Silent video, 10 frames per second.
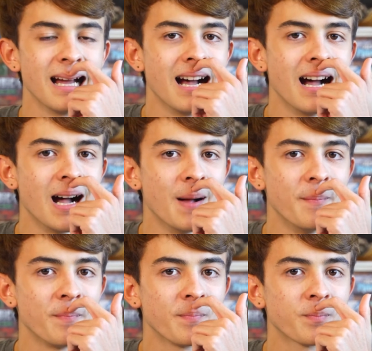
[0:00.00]

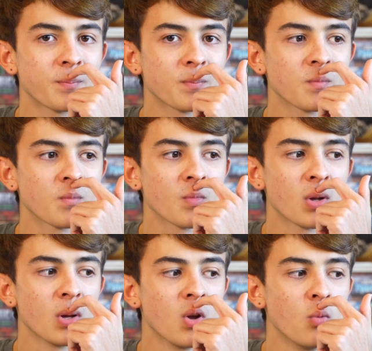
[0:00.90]
Um,
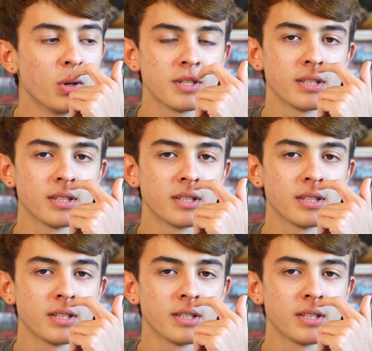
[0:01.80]
which is